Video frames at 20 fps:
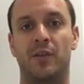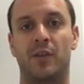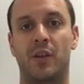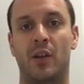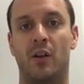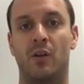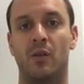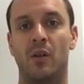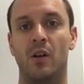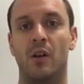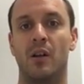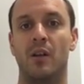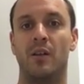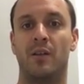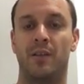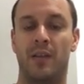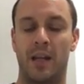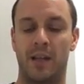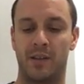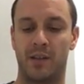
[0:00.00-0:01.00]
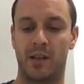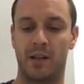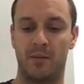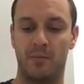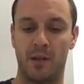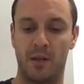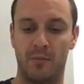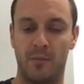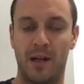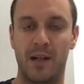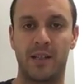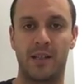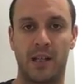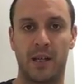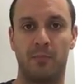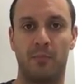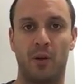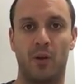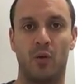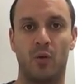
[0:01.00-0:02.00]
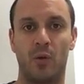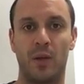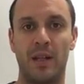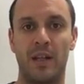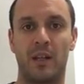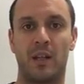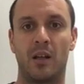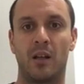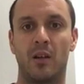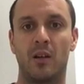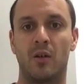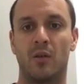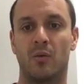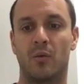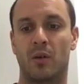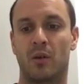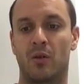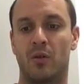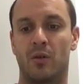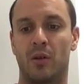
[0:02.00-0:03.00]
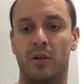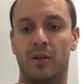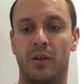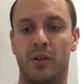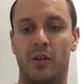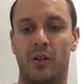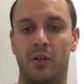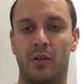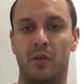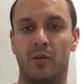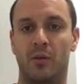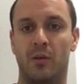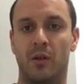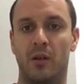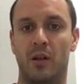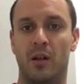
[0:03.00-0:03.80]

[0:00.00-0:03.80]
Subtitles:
So that's going to be my tip of the week. We're going to